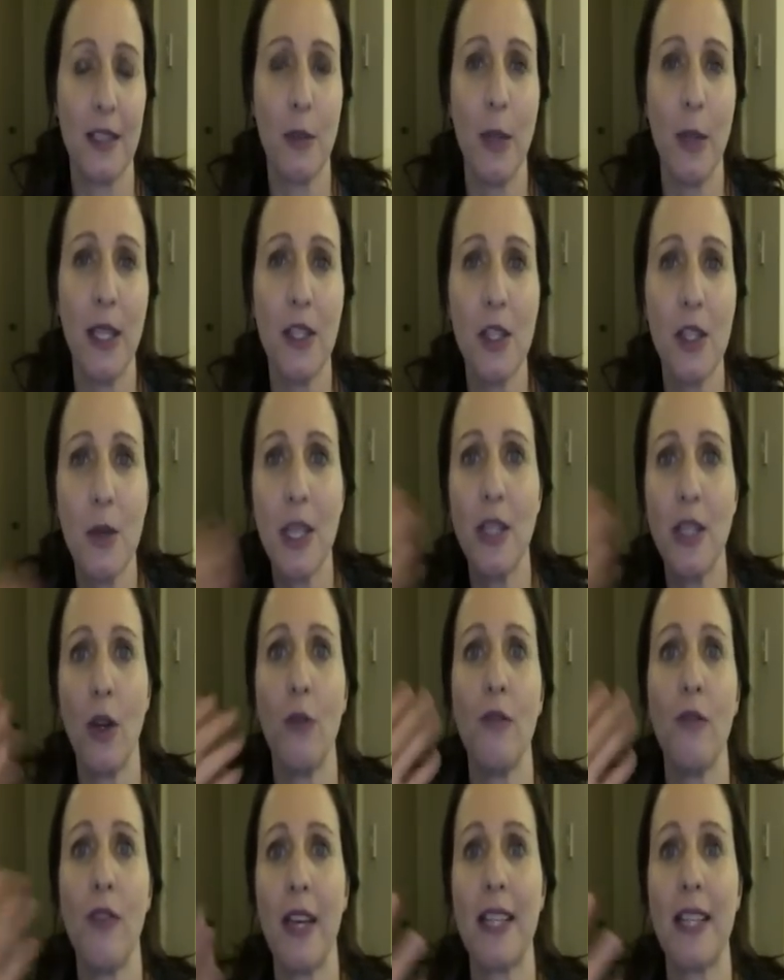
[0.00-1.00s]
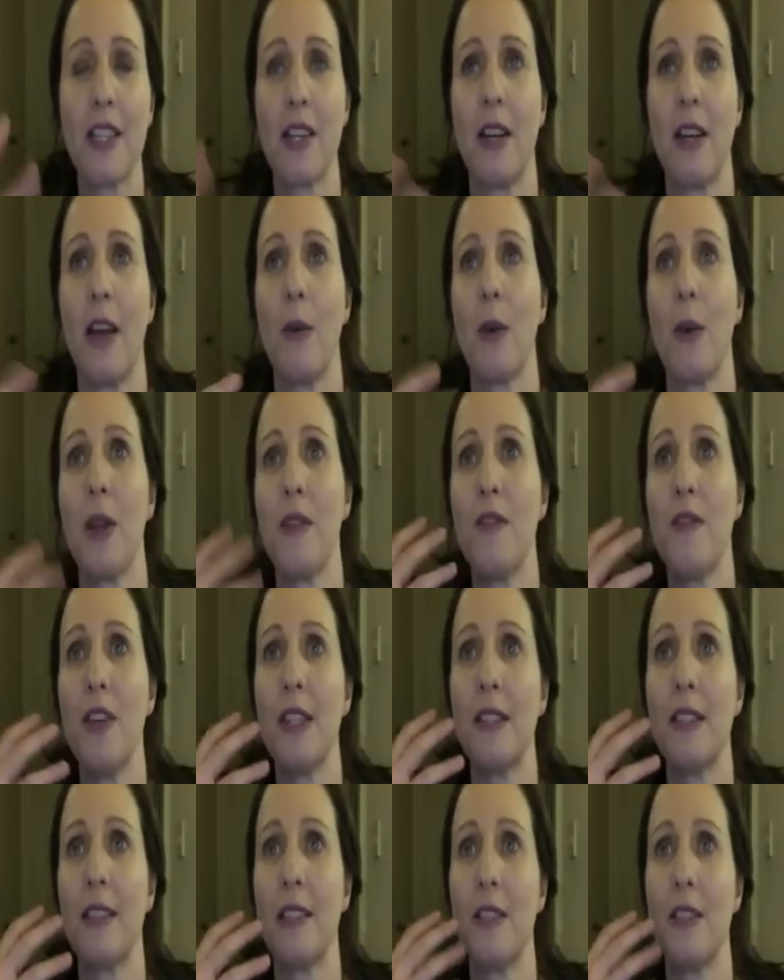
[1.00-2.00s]
So when you're doing non-fiction, like one of the
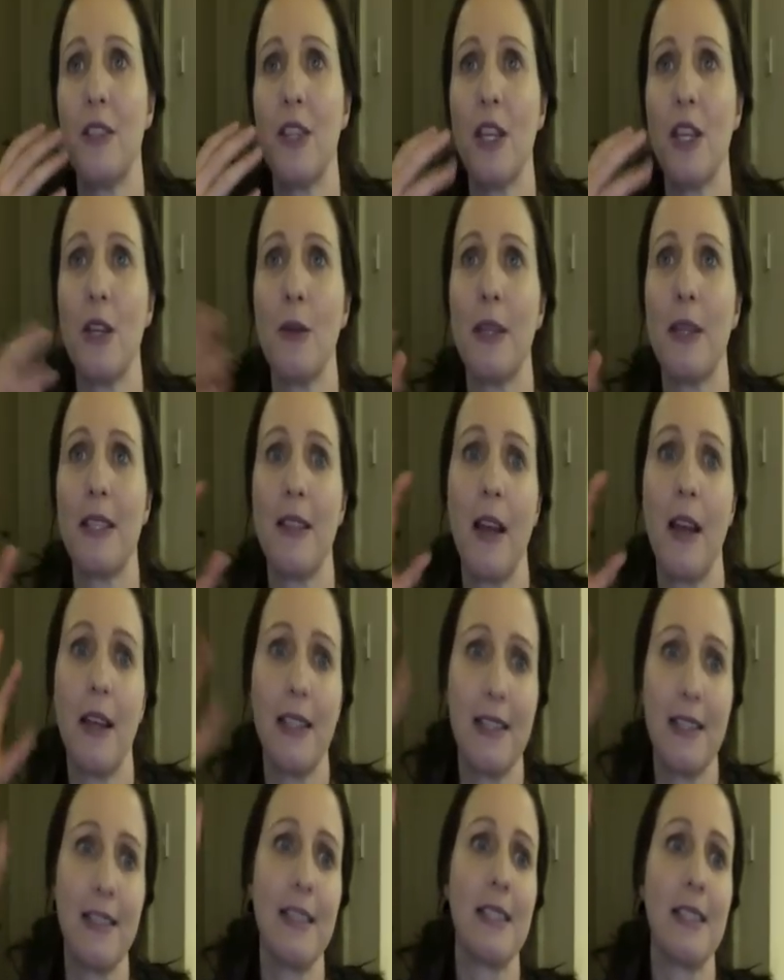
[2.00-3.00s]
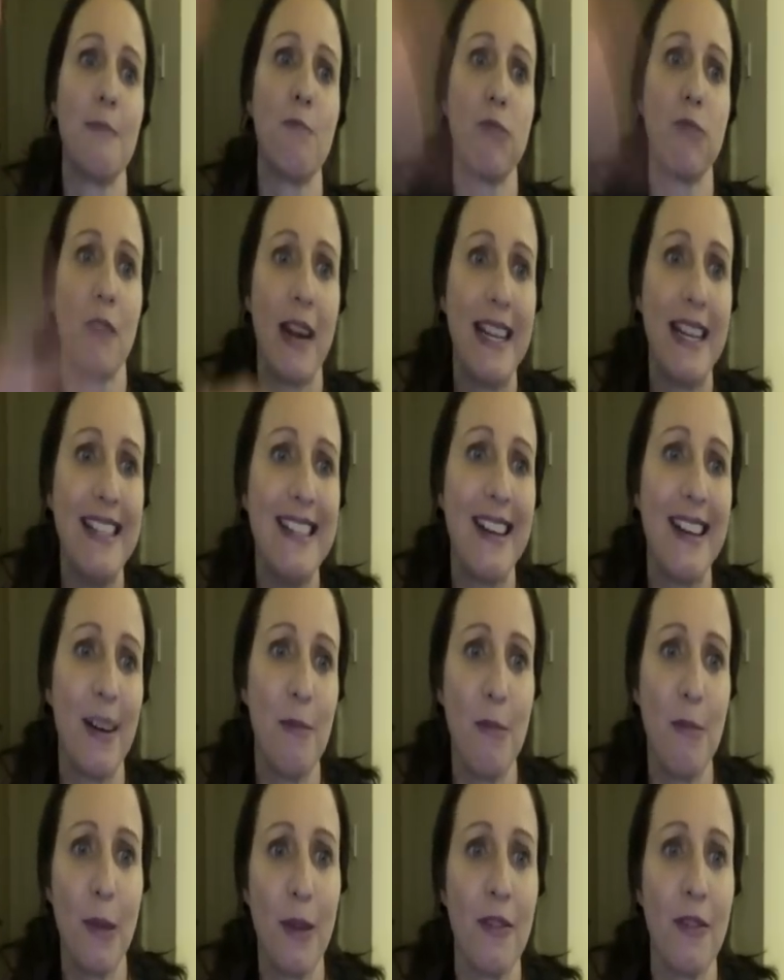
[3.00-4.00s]
first things you do is it's this brain
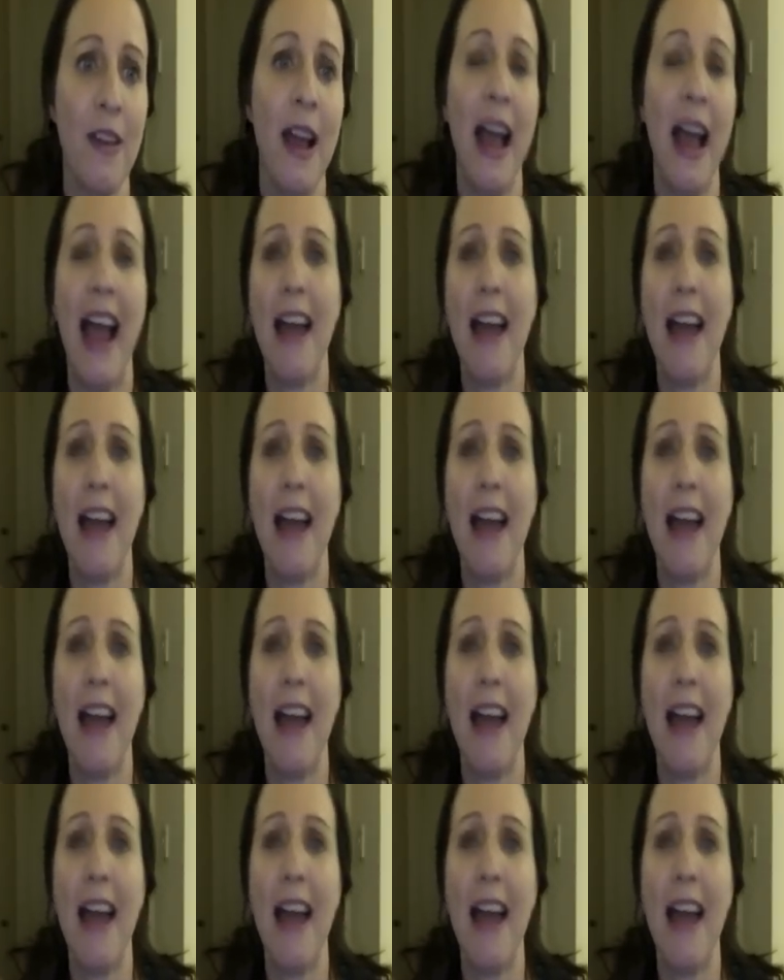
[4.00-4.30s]
dump of